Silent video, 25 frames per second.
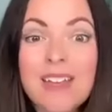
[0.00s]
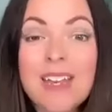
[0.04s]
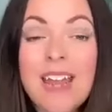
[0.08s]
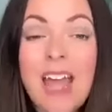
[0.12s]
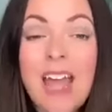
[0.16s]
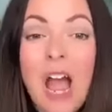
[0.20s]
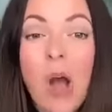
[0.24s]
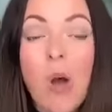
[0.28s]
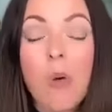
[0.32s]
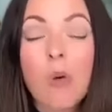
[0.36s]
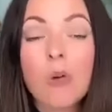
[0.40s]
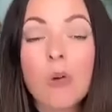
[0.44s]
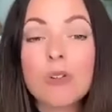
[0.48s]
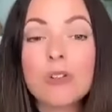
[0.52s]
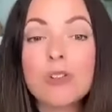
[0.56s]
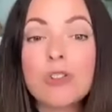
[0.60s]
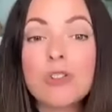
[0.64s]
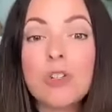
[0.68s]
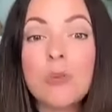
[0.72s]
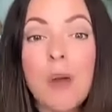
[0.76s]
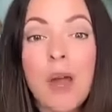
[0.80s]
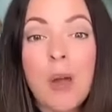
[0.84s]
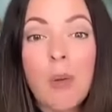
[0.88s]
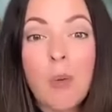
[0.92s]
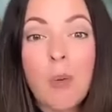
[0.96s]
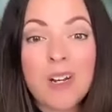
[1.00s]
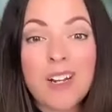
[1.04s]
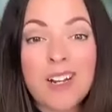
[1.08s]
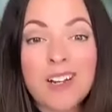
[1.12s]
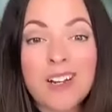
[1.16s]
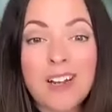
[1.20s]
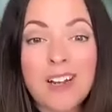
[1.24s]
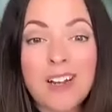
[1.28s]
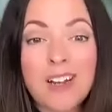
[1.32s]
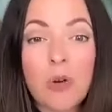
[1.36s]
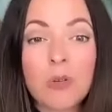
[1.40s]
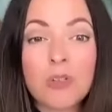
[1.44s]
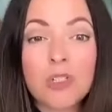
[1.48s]
Now, you might want to
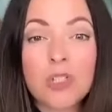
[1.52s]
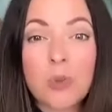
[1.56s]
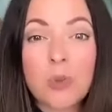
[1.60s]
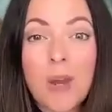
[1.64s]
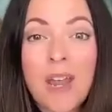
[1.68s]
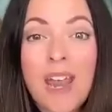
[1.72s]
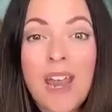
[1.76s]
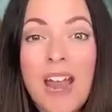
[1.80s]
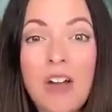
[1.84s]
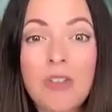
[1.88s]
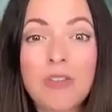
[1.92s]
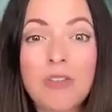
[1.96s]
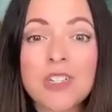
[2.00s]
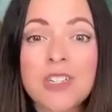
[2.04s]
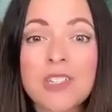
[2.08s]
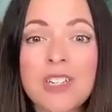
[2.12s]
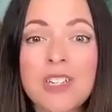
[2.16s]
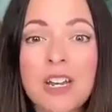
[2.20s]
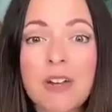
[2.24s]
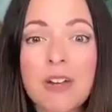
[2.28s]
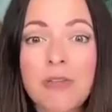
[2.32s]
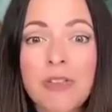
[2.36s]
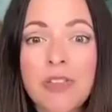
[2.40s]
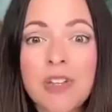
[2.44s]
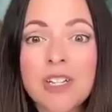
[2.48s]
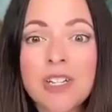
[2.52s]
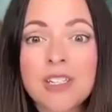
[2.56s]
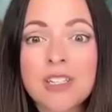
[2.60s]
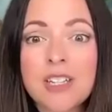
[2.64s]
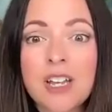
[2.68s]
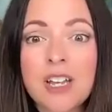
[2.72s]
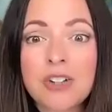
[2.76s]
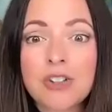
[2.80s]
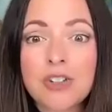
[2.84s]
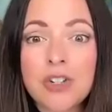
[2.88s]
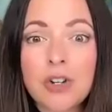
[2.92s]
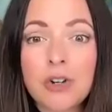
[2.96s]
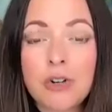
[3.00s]
know do I have to stay for the
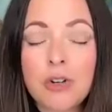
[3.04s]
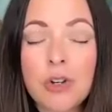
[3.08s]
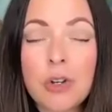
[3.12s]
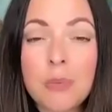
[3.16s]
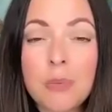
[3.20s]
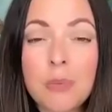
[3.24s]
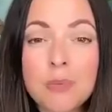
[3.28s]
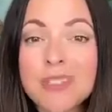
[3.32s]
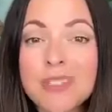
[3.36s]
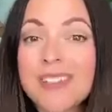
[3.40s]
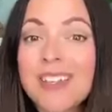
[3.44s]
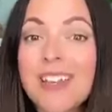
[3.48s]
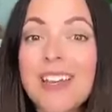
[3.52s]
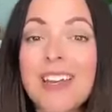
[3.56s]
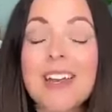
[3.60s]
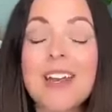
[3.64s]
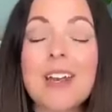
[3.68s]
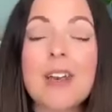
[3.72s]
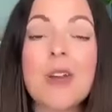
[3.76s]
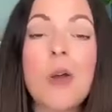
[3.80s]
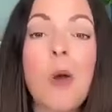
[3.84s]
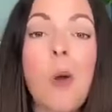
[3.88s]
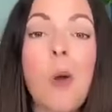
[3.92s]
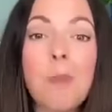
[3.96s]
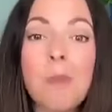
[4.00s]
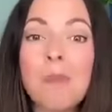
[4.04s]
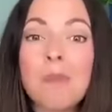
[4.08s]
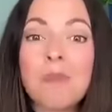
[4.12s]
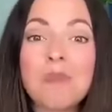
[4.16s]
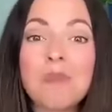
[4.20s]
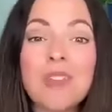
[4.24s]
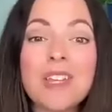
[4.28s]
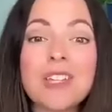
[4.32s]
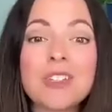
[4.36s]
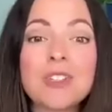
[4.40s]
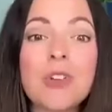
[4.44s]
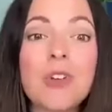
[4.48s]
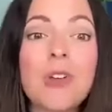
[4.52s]
discussion groups? Nope,
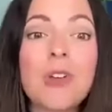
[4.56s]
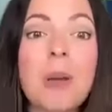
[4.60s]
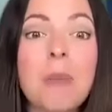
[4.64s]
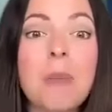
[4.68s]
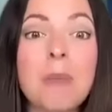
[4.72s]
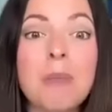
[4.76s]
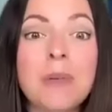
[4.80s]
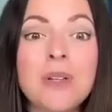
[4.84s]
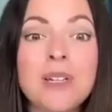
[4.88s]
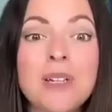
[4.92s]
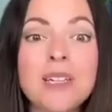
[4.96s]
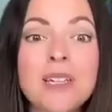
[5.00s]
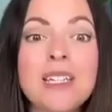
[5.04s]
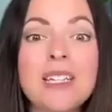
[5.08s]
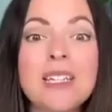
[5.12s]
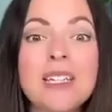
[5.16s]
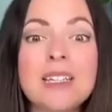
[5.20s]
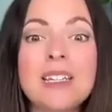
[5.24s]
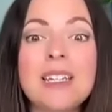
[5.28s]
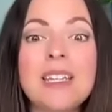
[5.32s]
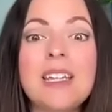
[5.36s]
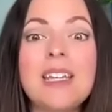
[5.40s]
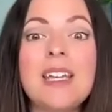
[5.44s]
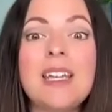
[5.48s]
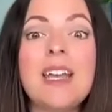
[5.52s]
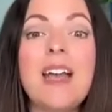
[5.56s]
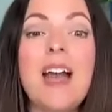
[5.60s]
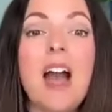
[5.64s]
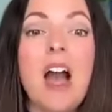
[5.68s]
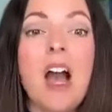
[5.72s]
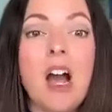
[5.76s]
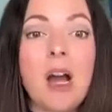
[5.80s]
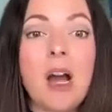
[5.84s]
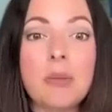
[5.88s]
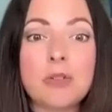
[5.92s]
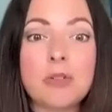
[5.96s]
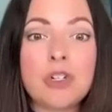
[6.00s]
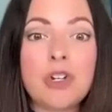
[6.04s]
these are completely
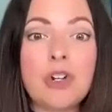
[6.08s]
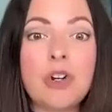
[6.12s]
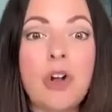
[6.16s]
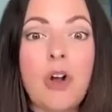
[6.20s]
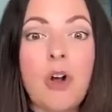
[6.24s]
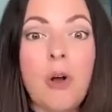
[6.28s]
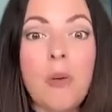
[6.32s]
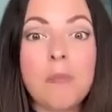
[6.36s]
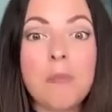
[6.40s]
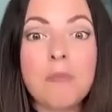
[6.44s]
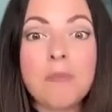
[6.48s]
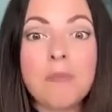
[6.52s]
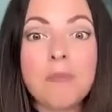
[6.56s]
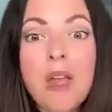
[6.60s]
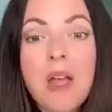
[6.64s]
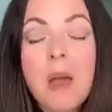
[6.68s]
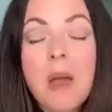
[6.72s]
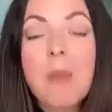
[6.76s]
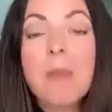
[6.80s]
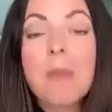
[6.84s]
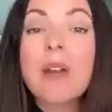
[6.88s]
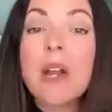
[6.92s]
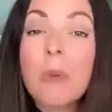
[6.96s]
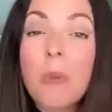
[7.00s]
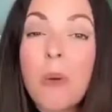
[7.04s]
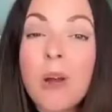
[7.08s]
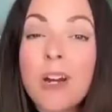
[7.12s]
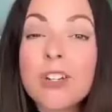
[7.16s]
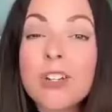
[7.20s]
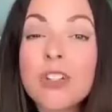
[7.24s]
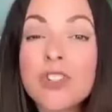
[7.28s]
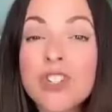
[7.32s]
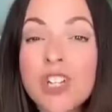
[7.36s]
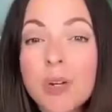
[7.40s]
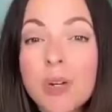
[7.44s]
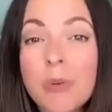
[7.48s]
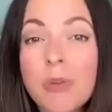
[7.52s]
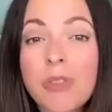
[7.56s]
optional but I want to
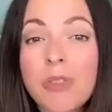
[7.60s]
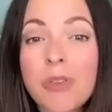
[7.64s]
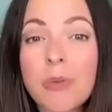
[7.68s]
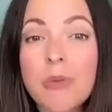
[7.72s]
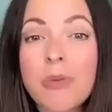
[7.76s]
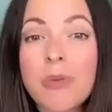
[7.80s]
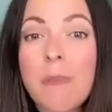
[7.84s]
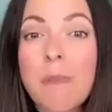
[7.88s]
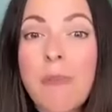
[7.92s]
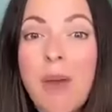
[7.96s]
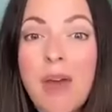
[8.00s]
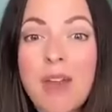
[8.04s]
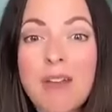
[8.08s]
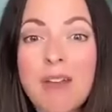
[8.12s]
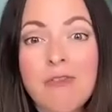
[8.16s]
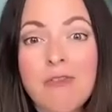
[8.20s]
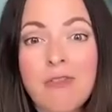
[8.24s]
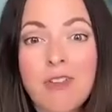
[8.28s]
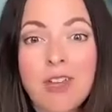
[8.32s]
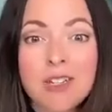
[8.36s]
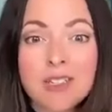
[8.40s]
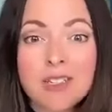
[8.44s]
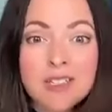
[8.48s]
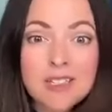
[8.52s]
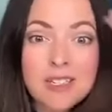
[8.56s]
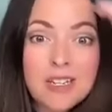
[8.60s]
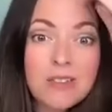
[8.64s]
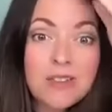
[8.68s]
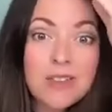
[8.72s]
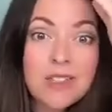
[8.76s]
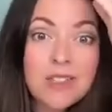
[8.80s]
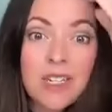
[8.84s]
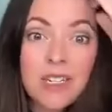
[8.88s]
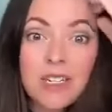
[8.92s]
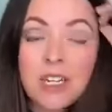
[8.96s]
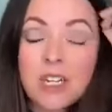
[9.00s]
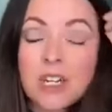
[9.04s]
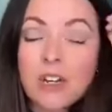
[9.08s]
share with you the benefits of
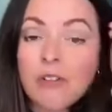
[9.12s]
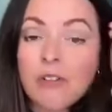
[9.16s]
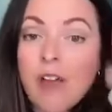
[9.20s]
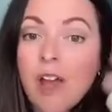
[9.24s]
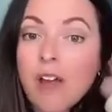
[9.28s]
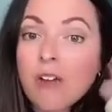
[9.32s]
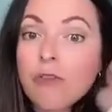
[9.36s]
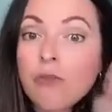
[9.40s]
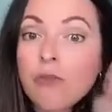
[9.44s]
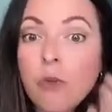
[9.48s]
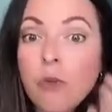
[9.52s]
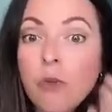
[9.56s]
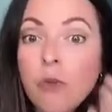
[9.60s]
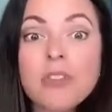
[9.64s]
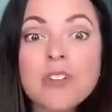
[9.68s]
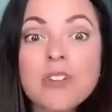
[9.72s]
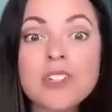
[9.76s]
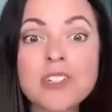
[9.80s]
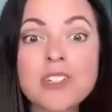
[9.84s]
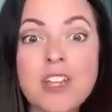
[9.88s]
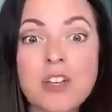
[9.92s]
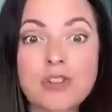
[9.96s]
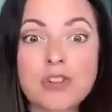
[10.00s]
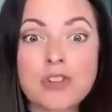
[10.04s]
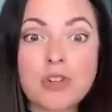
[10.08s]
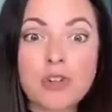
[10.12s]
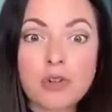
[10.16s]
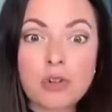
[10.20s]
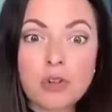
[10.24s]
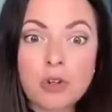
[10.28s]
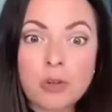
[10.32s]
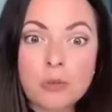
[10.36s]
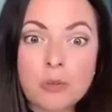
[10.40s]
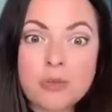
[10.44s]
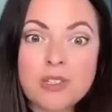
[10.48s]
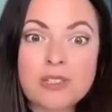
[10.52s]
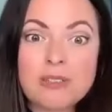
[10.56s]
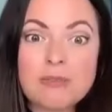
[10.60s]
sticking around for the discussion
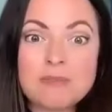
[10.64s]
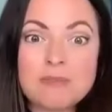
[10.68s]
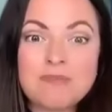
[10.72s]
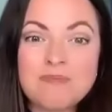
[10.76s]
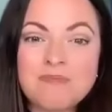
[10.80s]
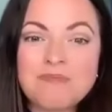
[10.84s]
groups.